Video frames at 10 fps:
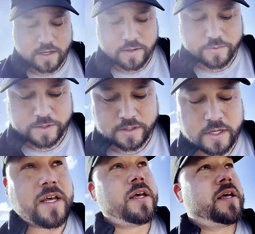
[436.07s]
it
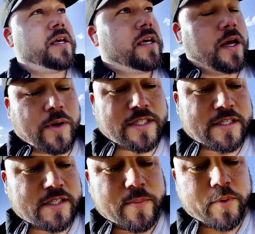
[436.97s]
wasn't
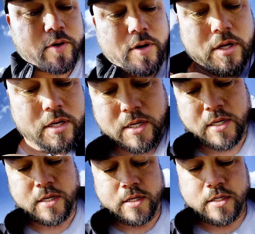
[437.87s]
simple,
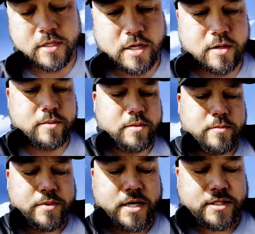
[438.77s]
you know,
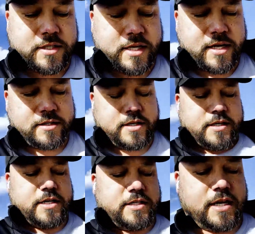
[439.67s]
because it
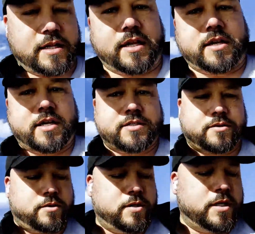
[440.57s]
did take a lot of
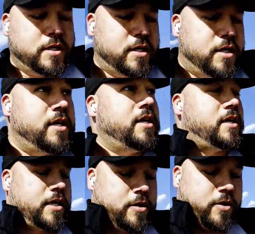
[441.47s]
hustle
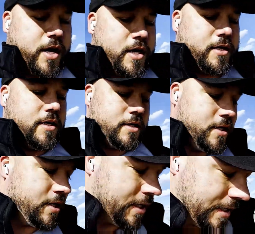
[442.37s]
and grind and